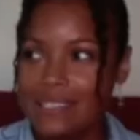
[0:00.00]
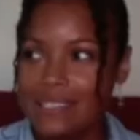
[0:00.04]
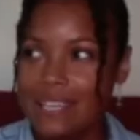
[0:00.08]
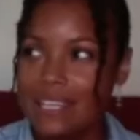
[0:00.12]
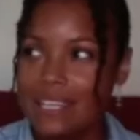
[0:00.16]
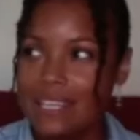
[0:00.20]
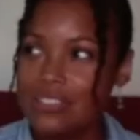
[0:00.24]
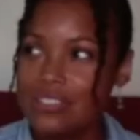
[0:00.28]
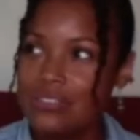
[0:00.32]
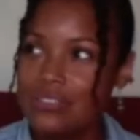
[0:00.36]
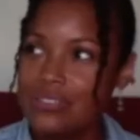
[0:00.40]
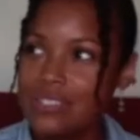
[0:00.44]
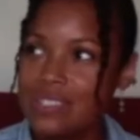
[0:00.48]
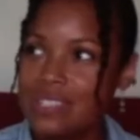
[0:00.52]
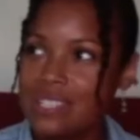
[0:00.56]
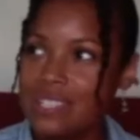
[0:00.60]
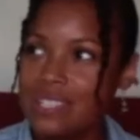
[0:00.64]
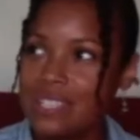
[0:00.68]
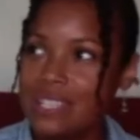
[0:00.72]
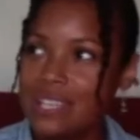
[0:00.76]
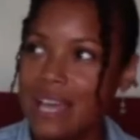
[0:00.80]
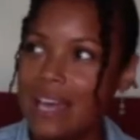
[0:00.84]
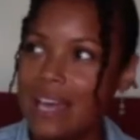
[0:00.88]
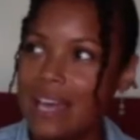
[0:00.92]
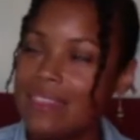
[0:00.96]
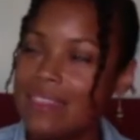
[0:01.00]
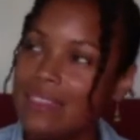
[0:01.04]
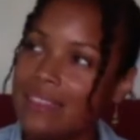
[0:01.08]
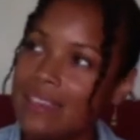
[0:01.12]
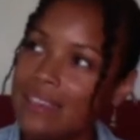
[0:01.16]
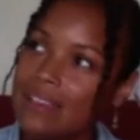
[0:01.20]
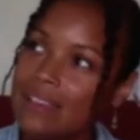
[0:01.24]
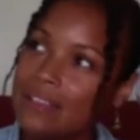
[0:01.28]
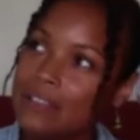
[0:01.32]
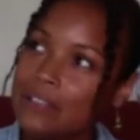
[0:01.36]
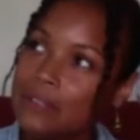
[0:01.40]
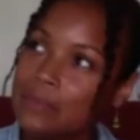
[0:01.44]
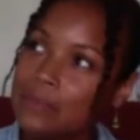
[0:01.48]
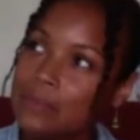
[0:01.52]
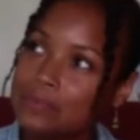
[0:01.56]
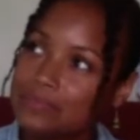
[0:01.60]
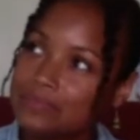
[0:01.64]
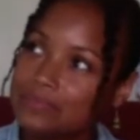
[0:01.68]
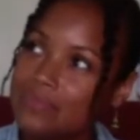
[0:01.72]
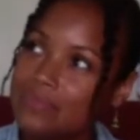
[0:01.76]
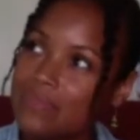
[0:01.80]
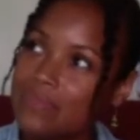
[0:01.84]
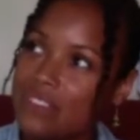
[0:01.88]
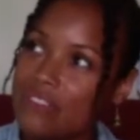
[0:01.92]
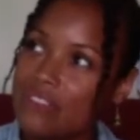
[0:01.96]
interesting, I think
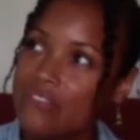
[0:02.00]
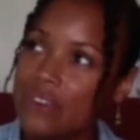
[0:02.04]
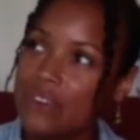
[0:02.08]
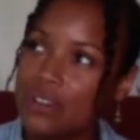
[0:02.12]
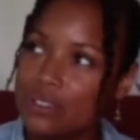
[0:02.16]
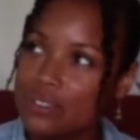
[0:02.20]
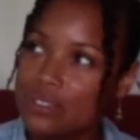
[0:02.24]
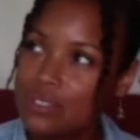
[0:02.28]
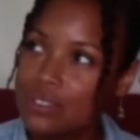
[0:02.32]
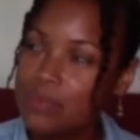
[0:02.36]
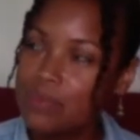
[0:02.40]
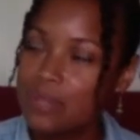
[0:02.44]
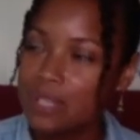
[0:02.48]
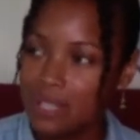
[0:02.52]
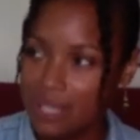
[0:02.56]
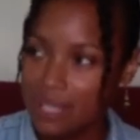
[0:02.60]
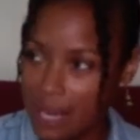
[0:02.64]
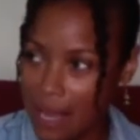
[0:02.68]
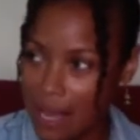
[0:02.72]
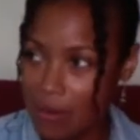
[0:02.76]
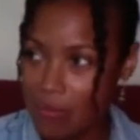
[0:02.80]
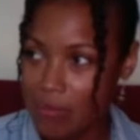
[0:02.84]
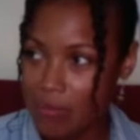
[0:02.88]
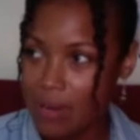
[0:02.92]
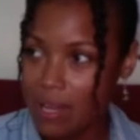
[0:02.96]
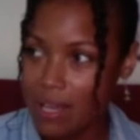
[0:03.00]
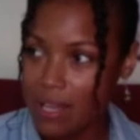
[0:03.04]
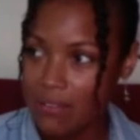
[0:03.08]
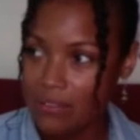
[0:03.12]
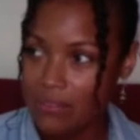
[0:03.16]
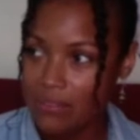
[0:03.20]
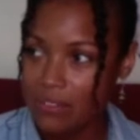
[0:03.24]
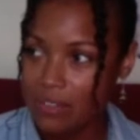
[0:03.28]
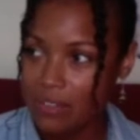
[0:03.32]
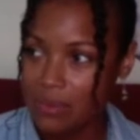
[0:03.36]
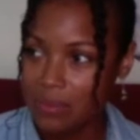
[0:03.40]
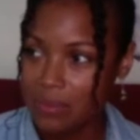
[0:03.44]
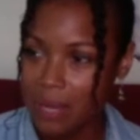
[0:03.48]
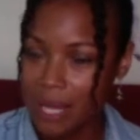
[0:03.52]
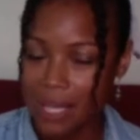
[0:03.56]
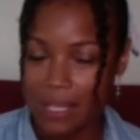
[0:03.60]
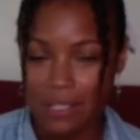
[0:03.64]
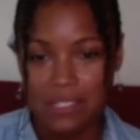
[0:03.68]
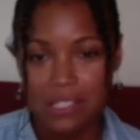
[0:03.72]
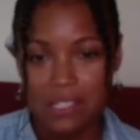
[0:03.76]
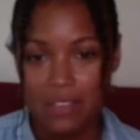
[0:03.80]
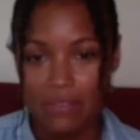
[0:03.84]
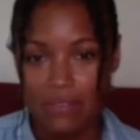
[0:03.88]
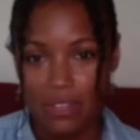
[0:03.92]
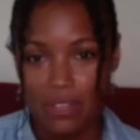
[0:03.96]
the first book that I read from
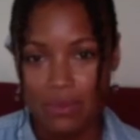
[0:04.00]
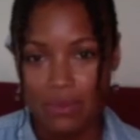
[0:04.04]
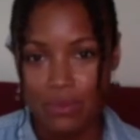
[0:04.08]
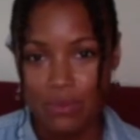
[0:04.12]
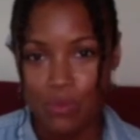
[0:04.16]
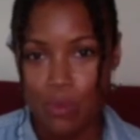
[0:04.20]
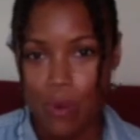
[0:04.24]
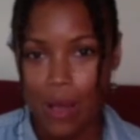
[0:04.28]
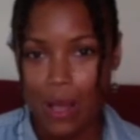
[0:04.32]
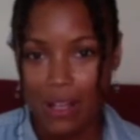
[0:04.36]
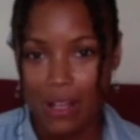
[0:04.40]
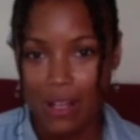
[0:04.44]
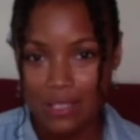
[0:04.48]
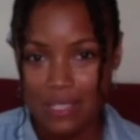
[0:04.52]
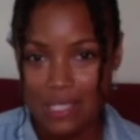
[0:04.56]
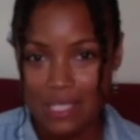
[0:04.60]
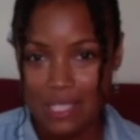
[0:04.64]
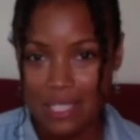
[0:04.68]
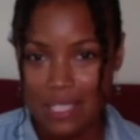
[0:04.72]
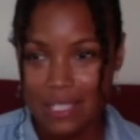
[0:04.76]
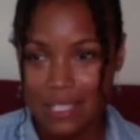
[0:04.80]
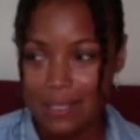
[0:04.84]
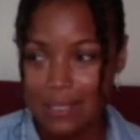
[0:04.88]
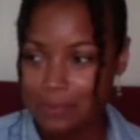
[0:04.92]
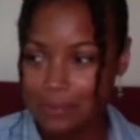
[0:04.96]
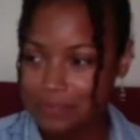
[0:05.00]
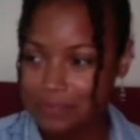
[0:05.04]
Octavia was Wild Seed.